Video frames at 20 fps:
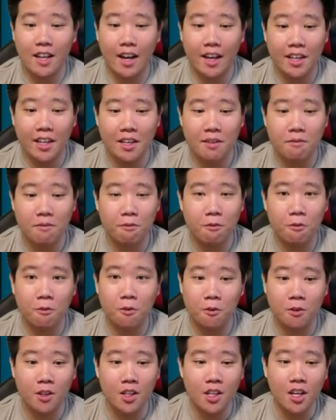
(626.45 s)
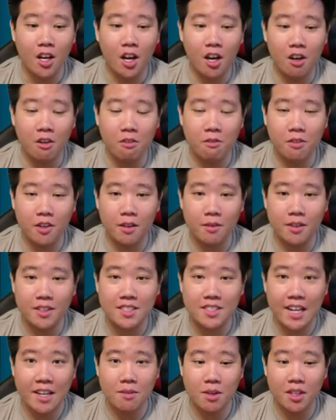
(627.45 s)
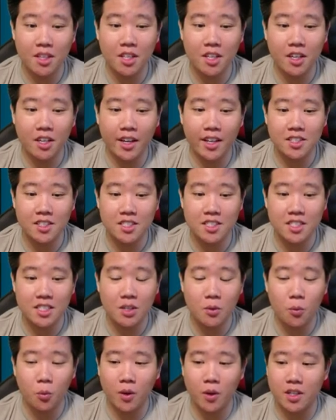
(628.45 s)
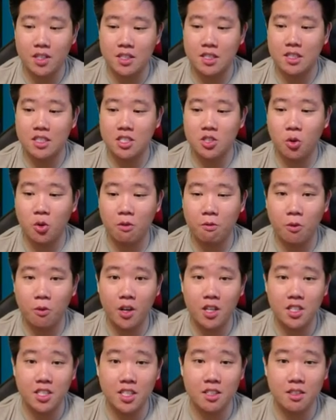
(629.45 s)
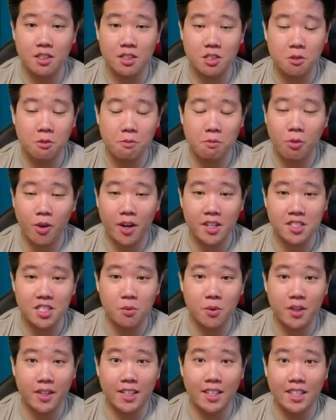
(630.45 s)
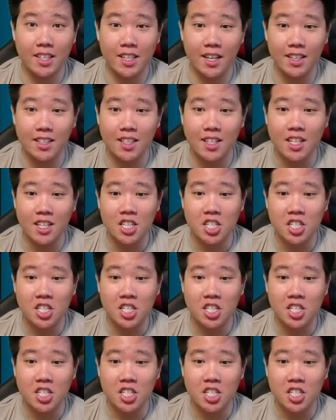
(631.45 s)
I am full of excitement here and see what is in store for us and the surprise that we're going to get.